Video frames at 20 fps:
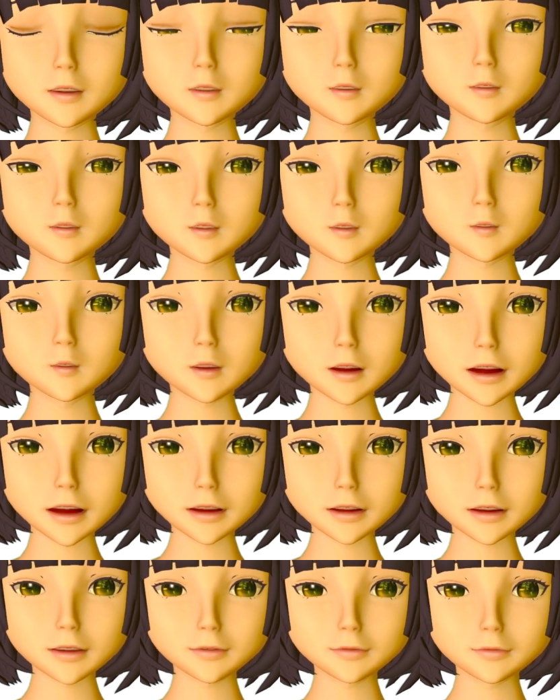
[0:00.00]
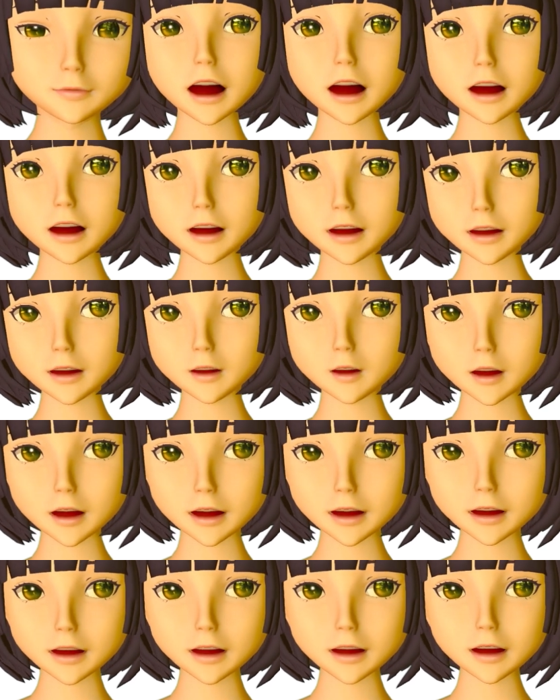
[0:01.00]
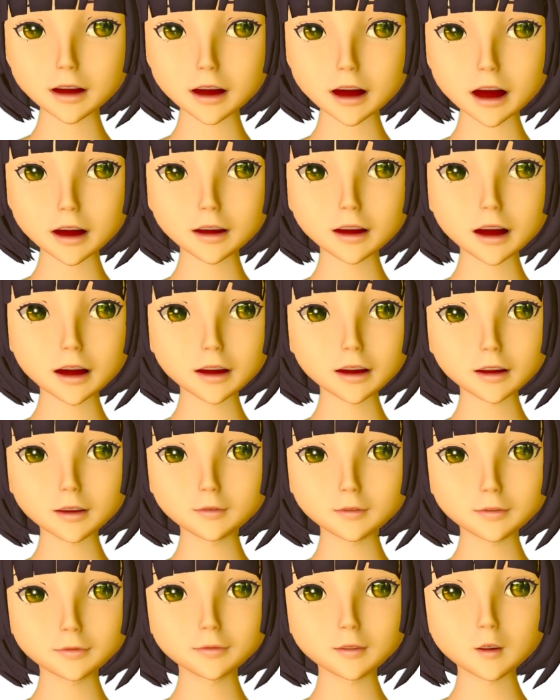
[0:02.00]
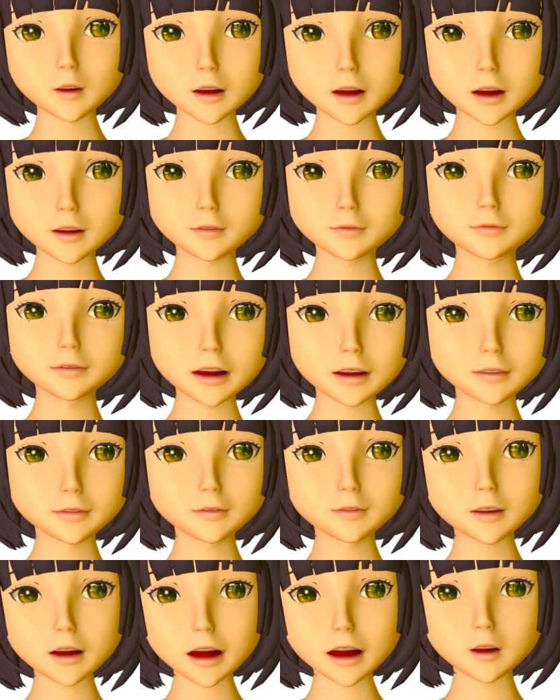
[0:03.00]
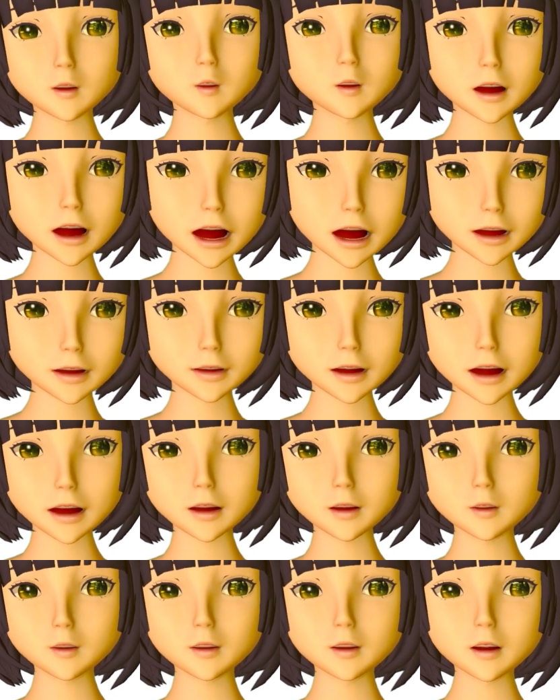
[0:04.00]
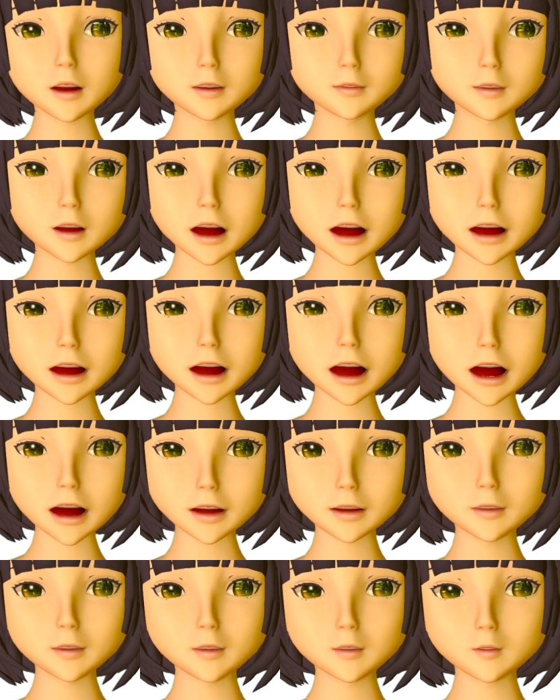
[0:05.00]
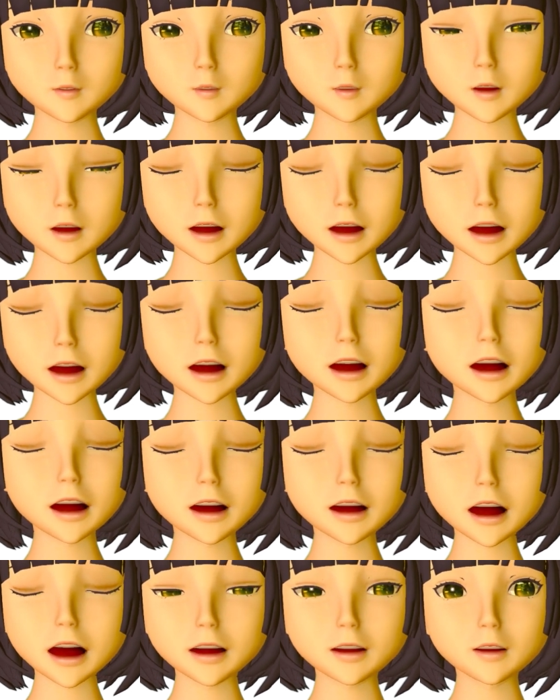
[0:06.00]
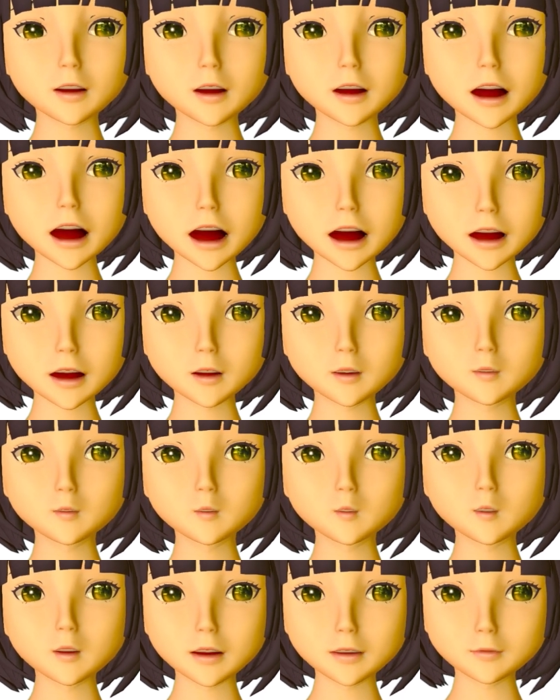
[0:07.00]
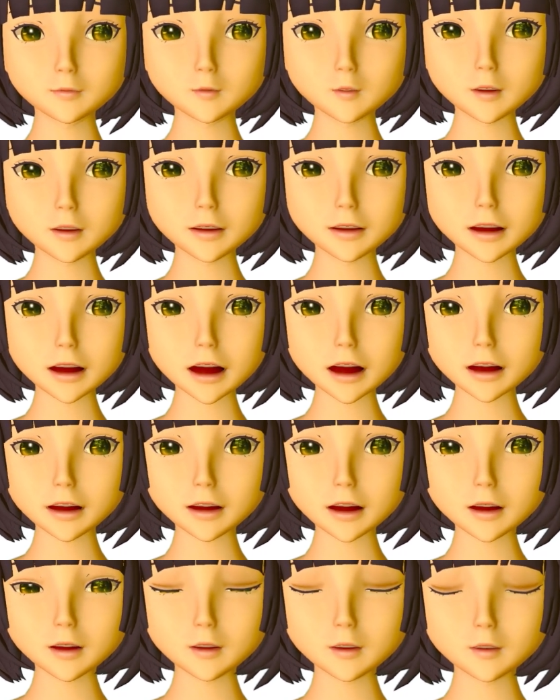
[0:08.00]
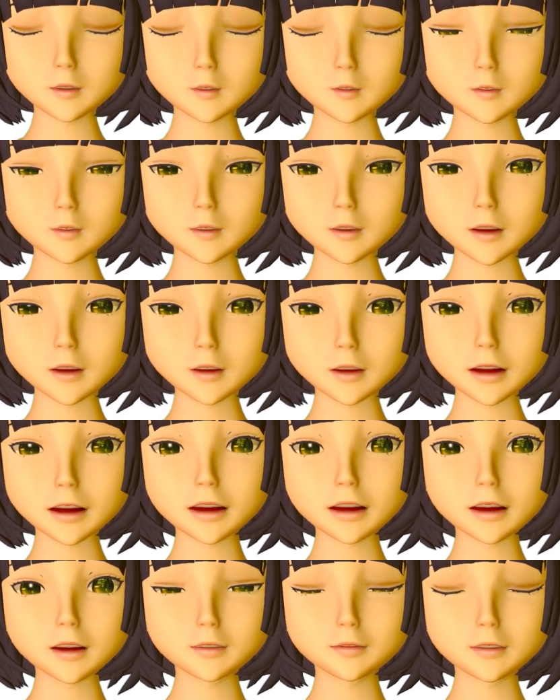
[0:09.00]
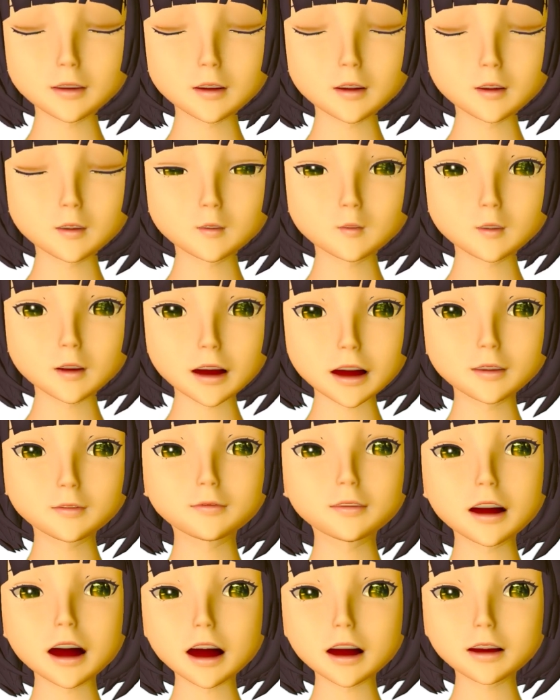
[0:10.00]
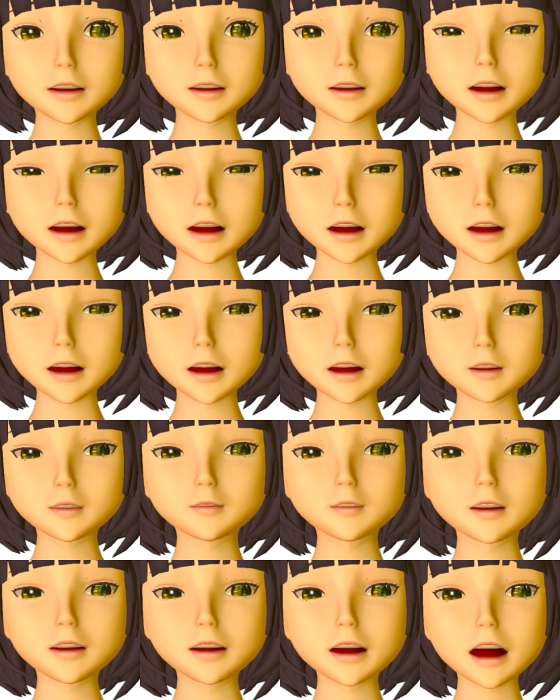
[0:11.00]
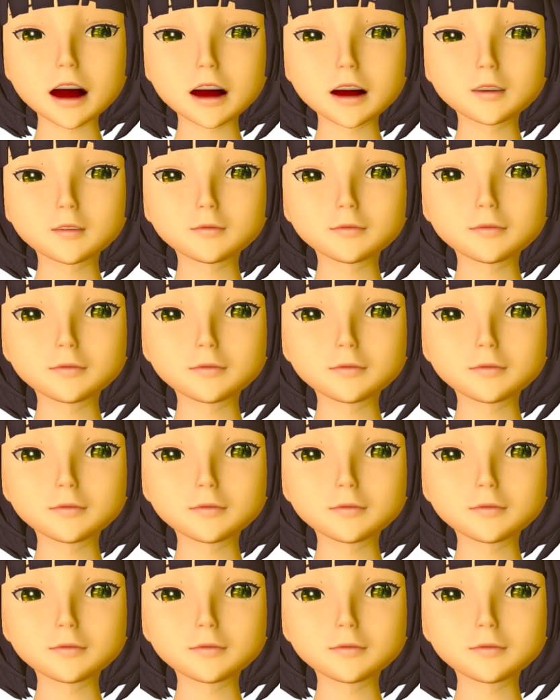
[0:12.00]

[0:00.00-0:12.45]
who do it. So, as I said before, the boundary or area or demarcation that de draws for us is usually a physical one, a place. If we say